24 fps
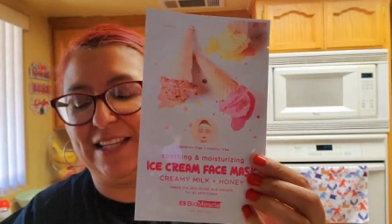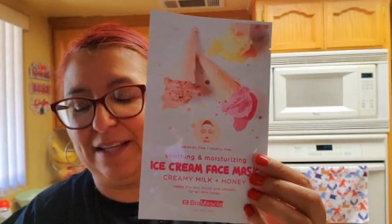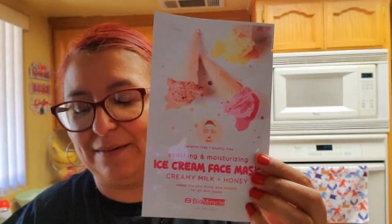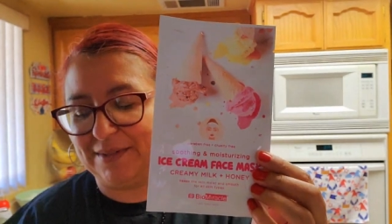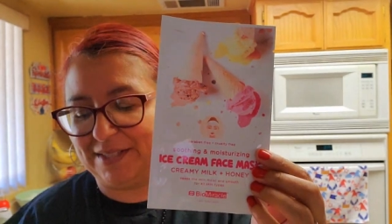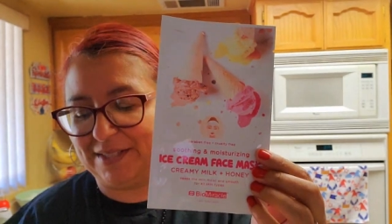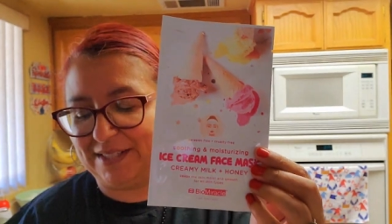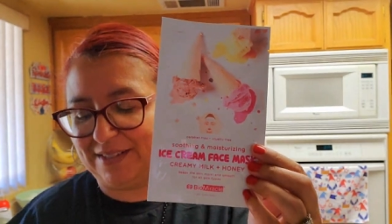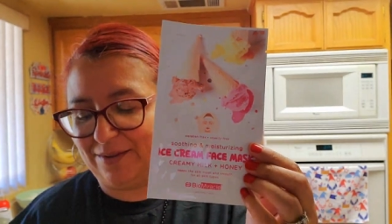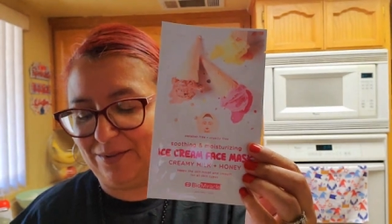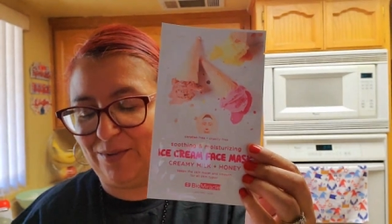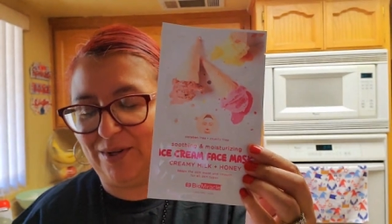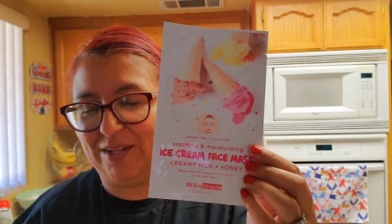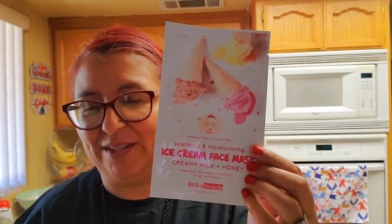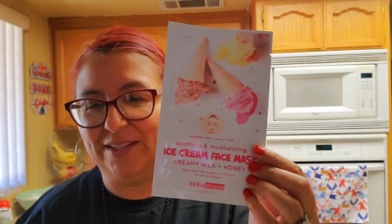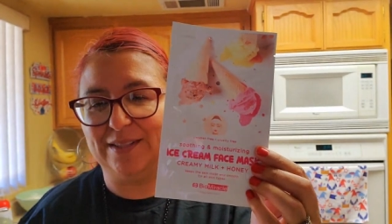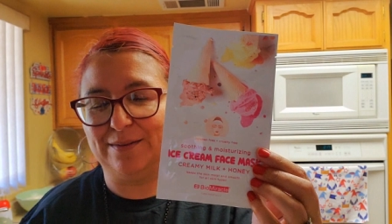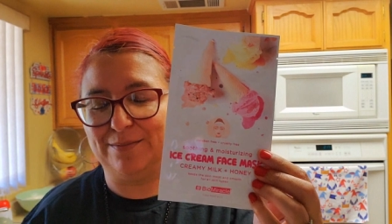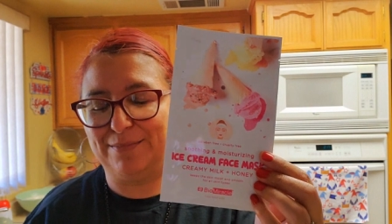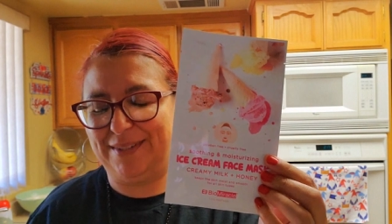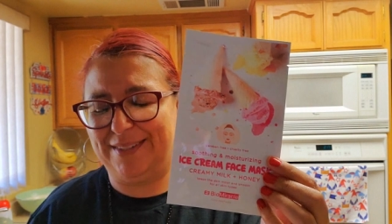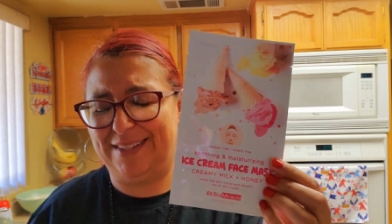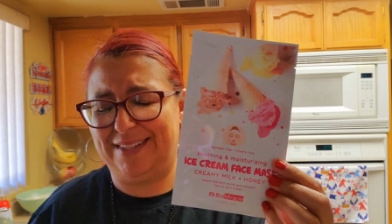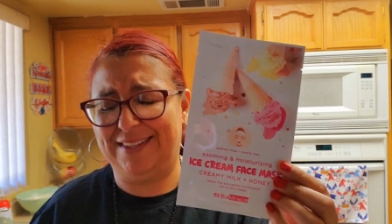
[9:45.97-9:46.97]
Kimmy's gonna want
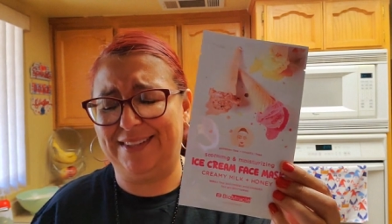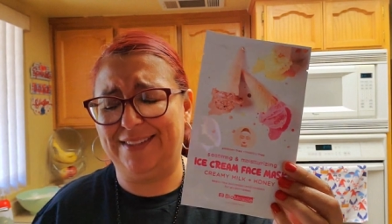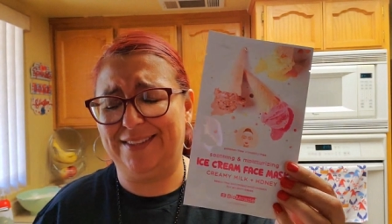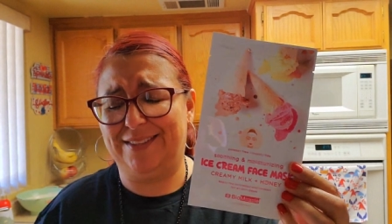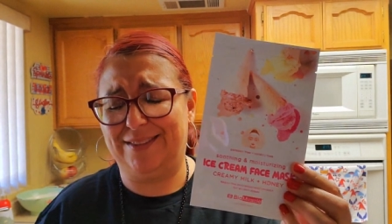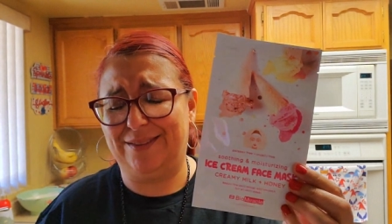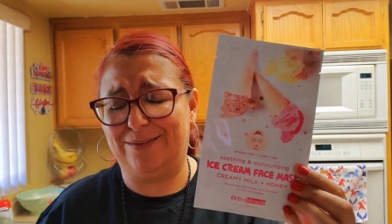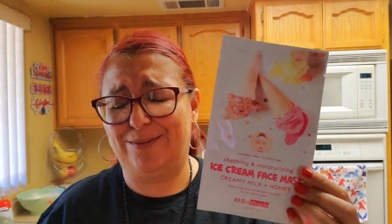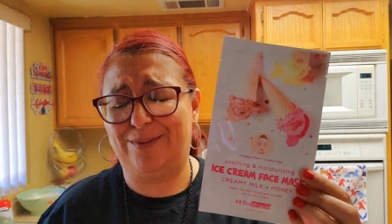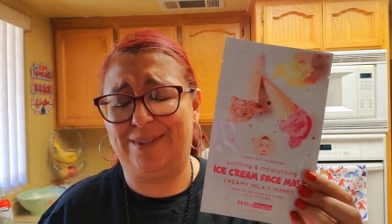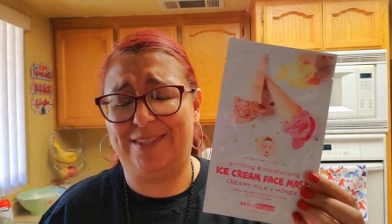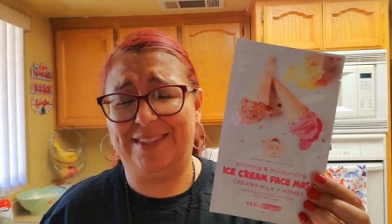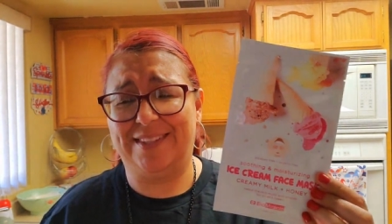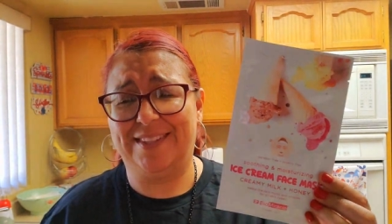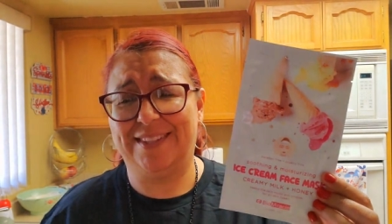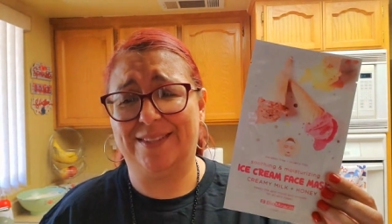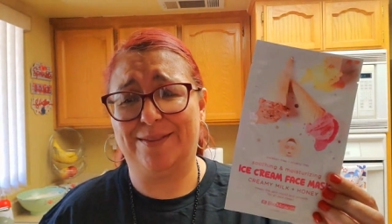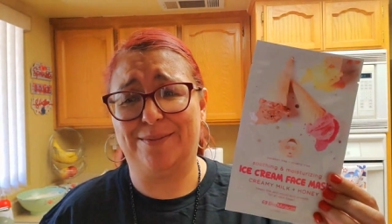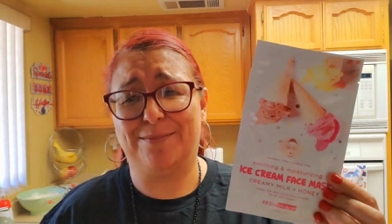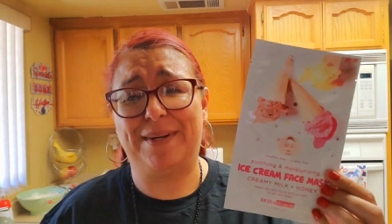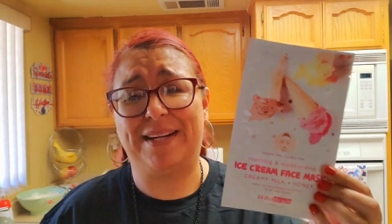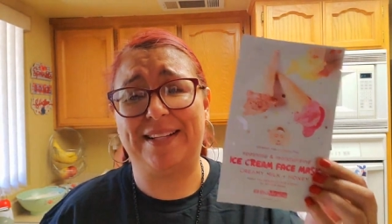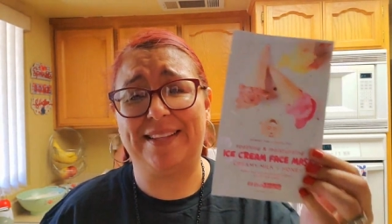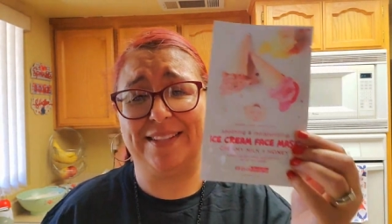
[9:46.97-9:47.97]
this, but I think she'll want this
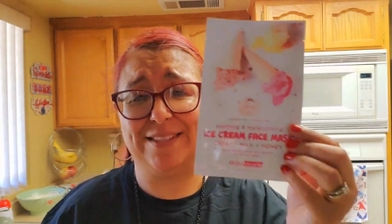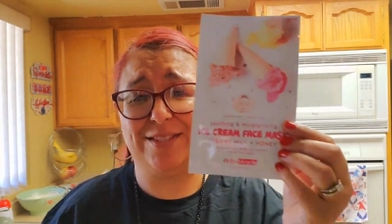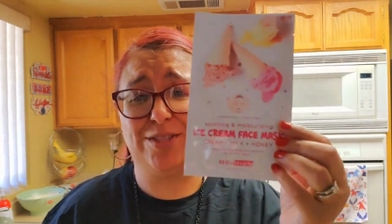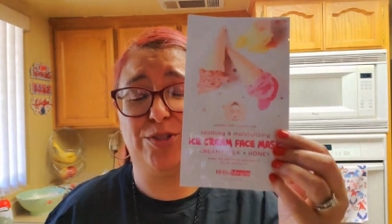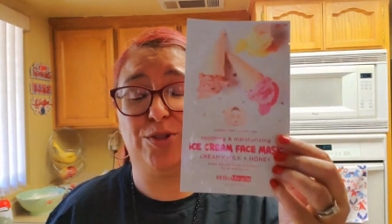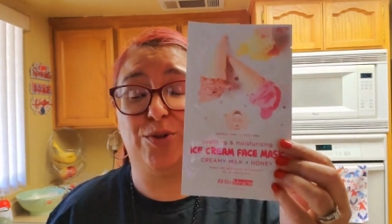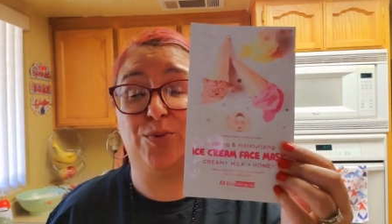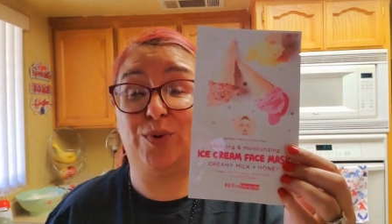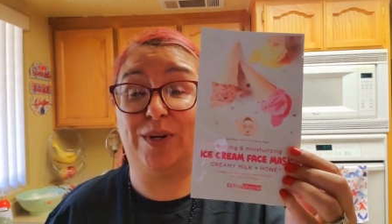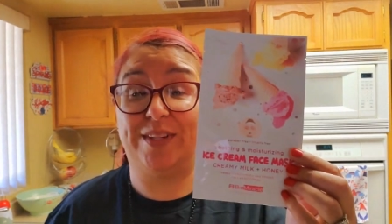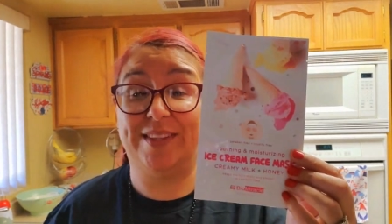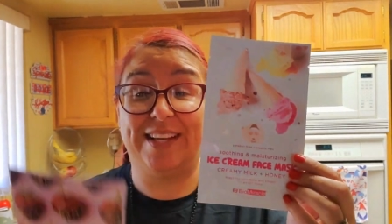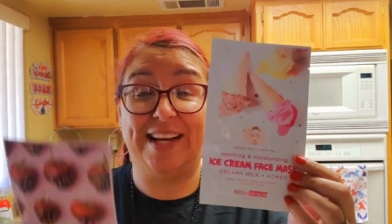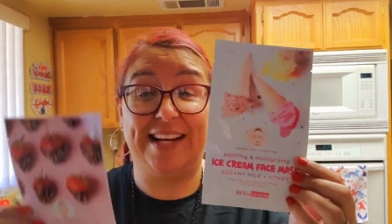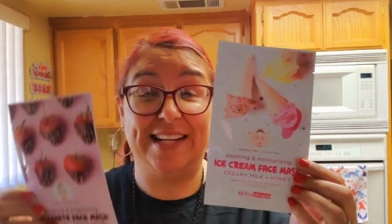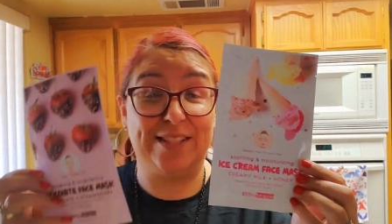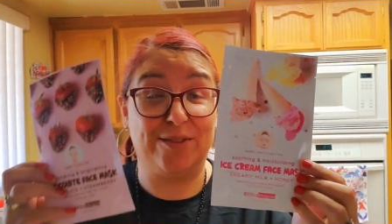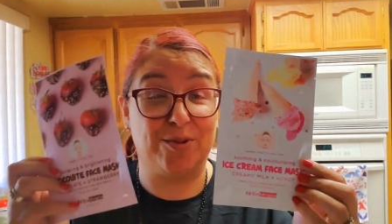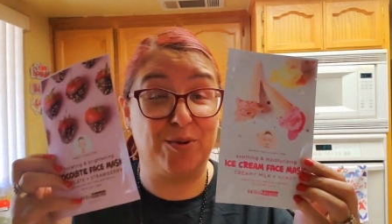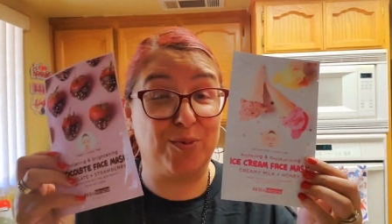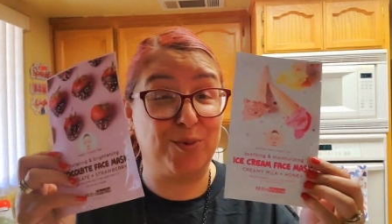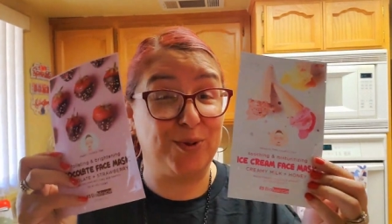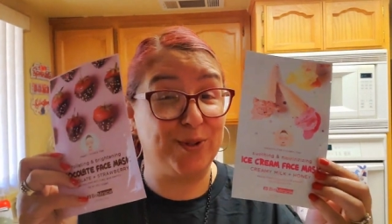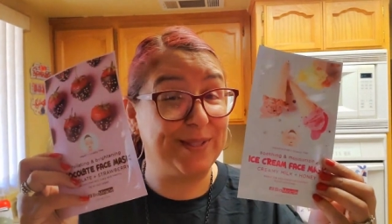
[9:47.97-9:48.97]
one. But I think she'll want the ice
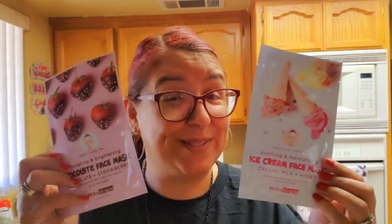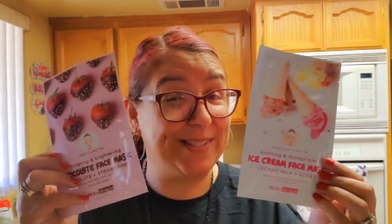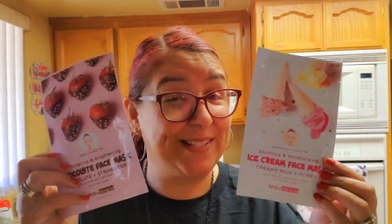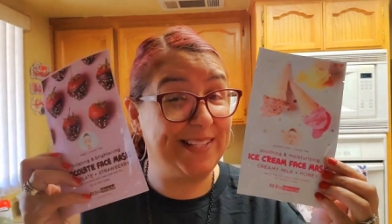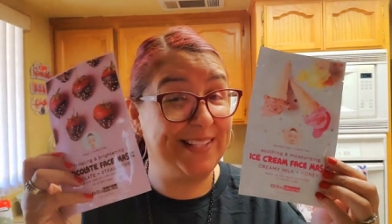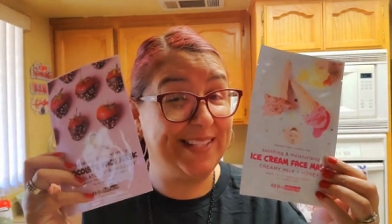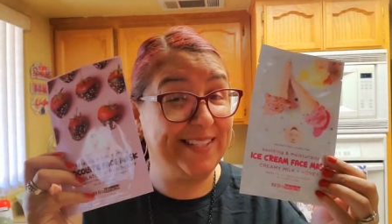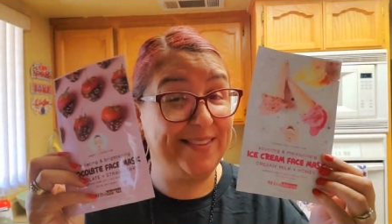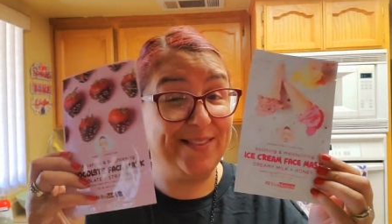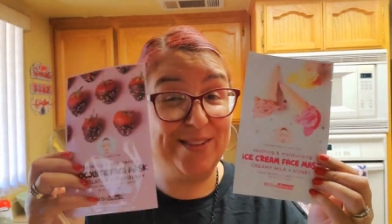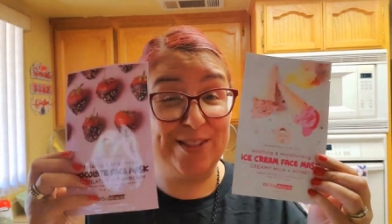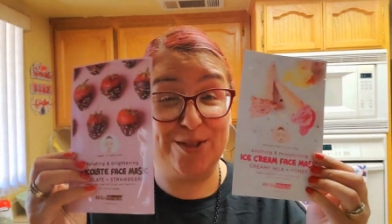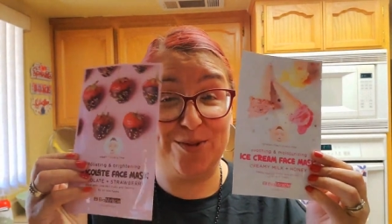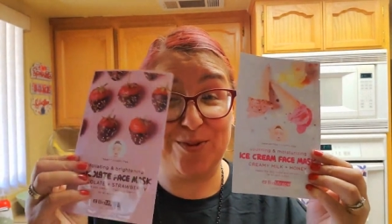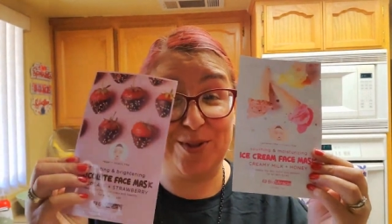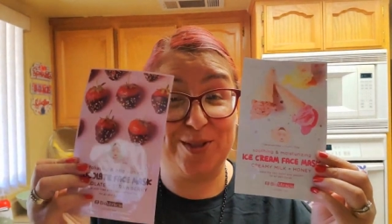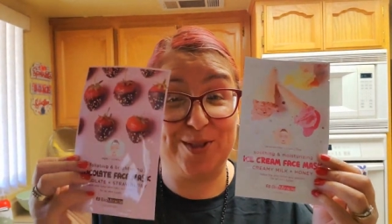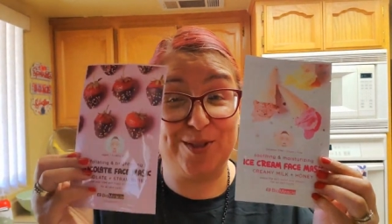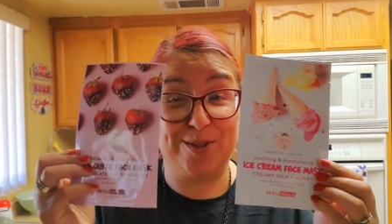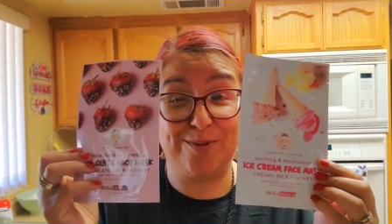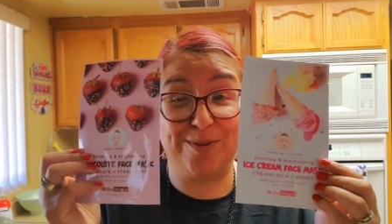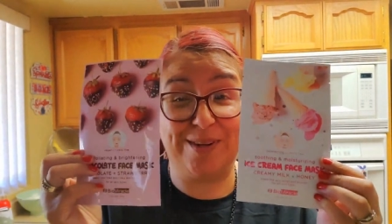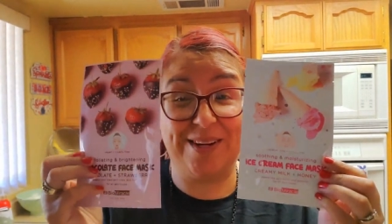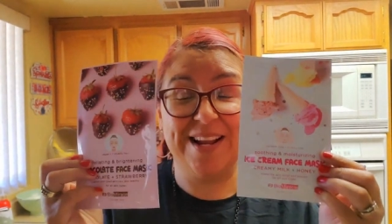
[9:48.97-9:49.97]
cream. We'll see which one
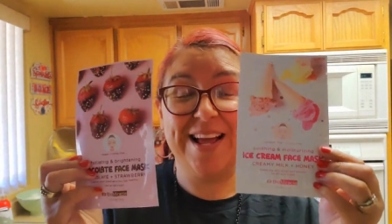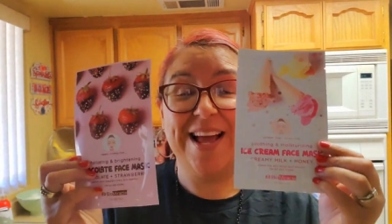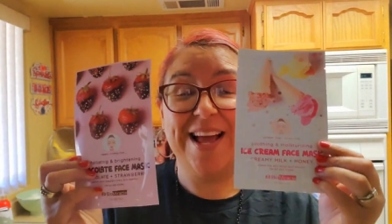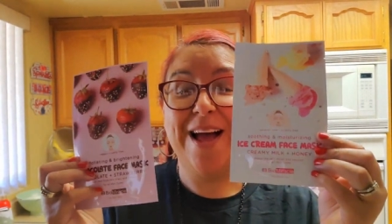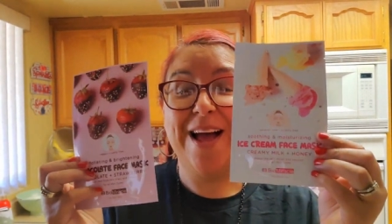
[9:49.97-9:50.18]
she'll want.